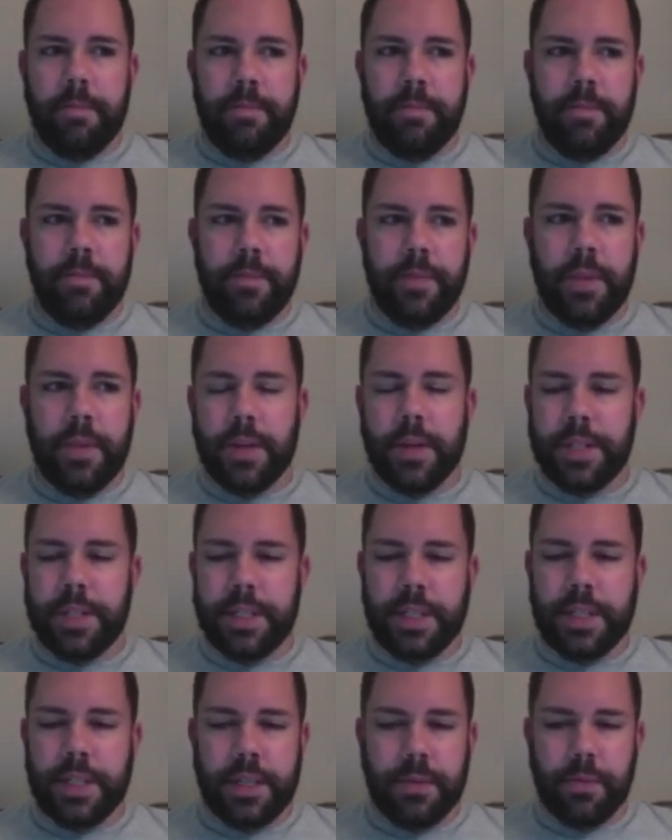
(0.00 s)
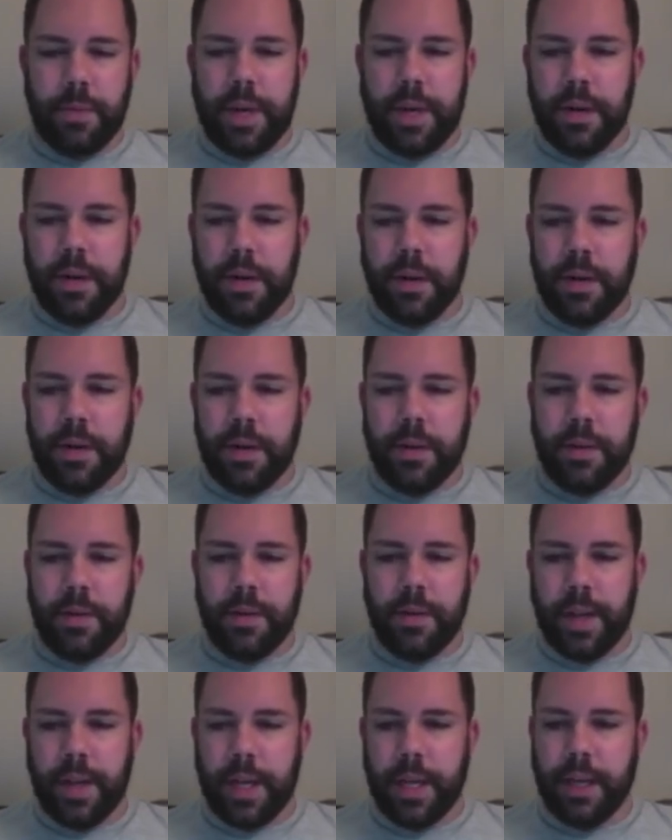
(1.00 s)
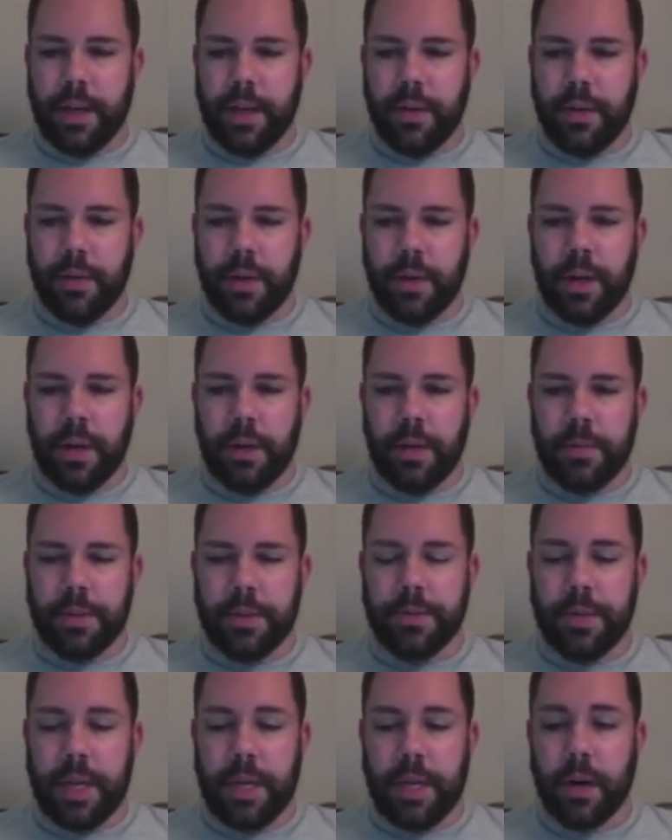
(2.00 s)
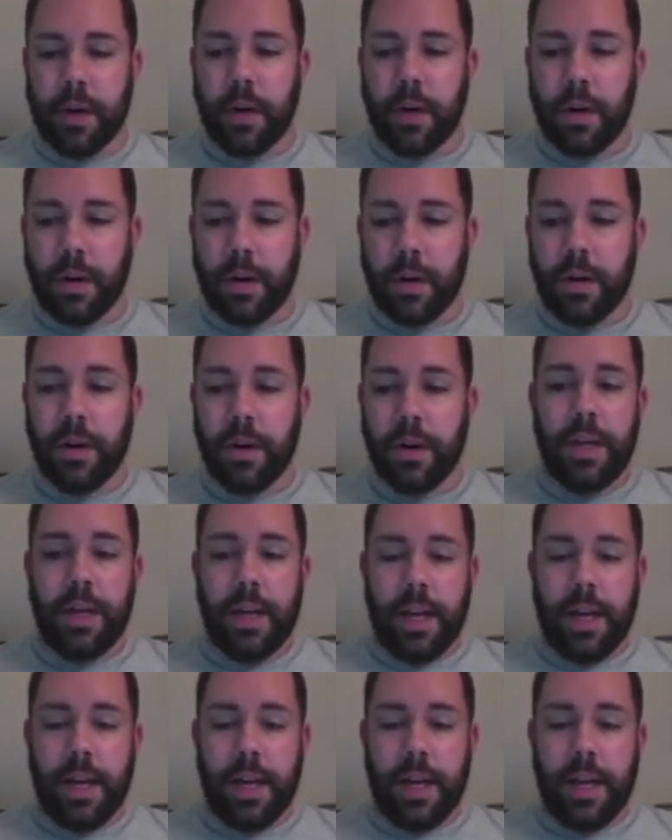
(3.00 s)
there's this weird thing going on between her